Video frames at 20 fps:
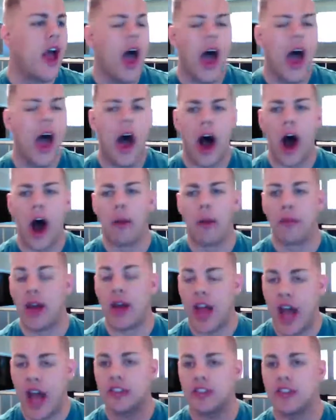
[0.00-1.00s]

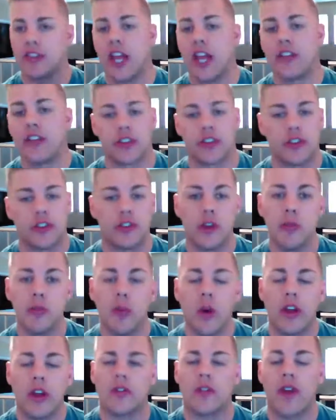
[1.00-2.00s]
As it stands, it's a
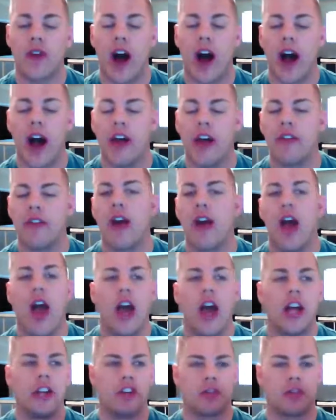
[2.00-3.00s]
2.5.
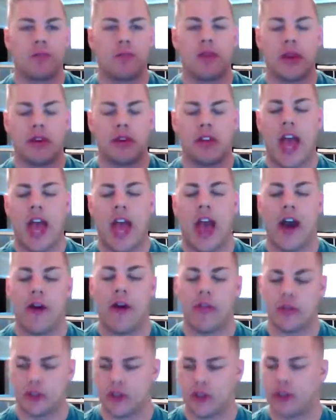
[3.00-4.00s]
Just being able to
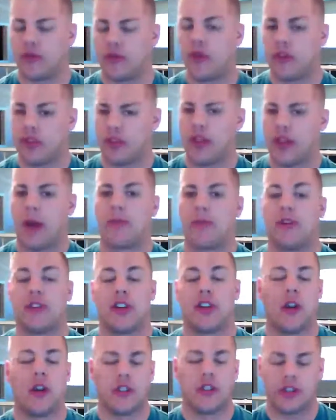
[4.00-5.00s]
have servos and thopters
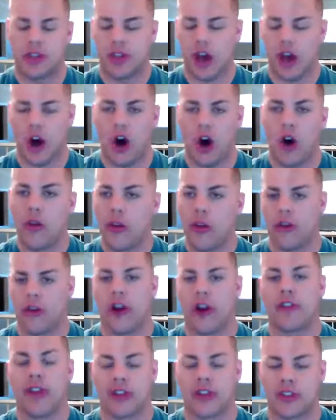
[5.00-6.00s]
and all the other
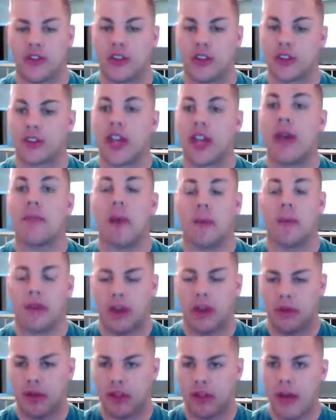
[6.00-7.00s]
artifacts in this set
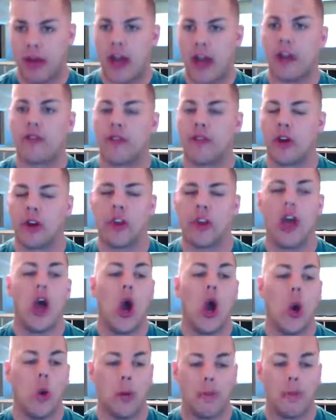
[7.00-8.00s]
coming in the battlefield
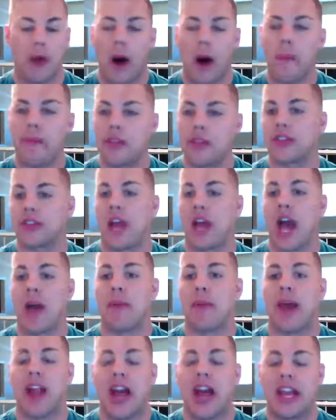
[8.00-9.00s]
will pump this guy
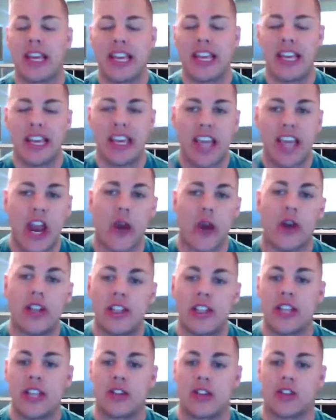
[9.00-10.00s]
up, and I
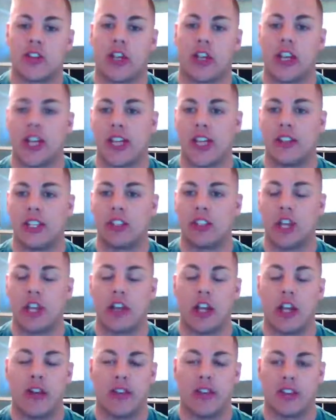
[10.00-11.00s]
guarantee this is going to at least,
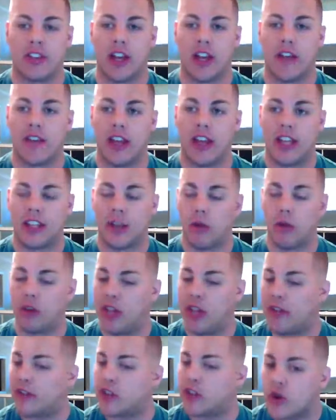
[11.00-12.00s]
it will
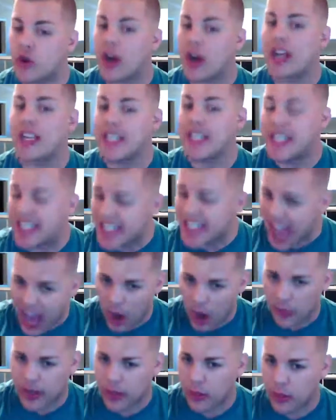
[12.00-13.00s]
never trade
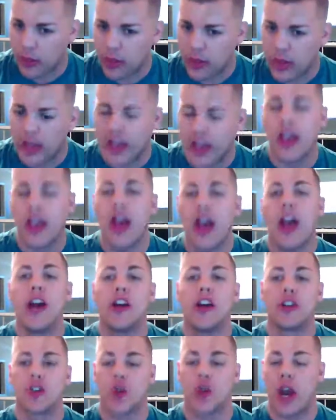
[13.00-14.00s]
down, I don't think.
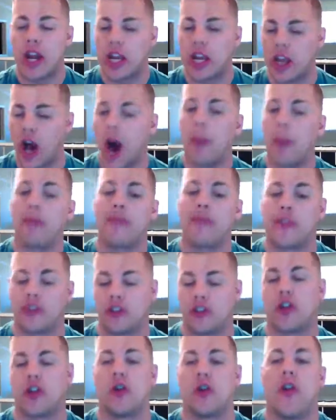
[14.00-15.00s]
Trading up for
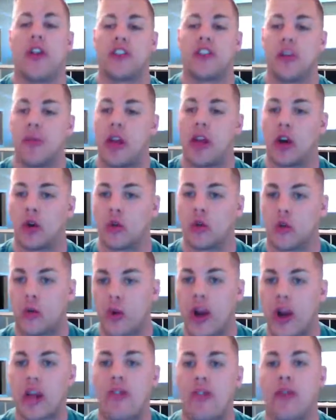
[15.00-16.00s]
sure, that's going to be a
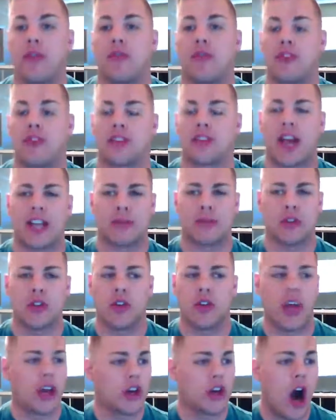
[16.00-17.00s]
great thing for this guy,
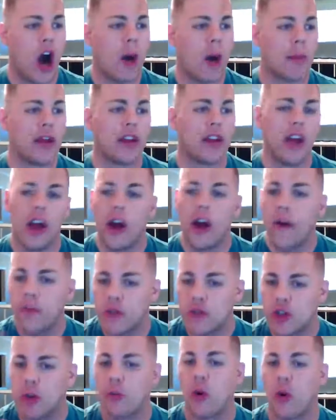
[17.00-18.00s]
especially at common.
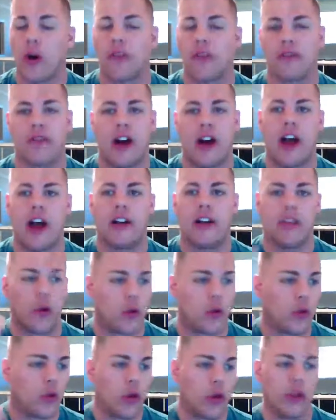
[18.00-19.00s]
2.5,
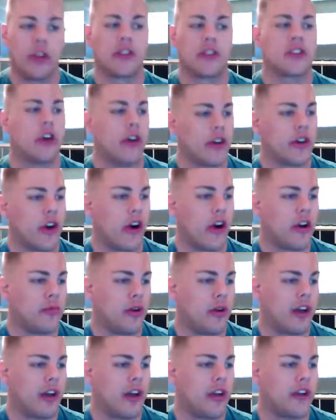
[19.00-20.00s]
really solid card to
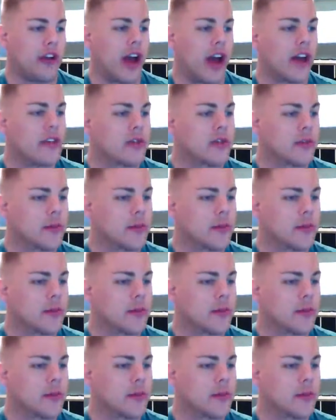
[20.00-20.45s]
put in your decks.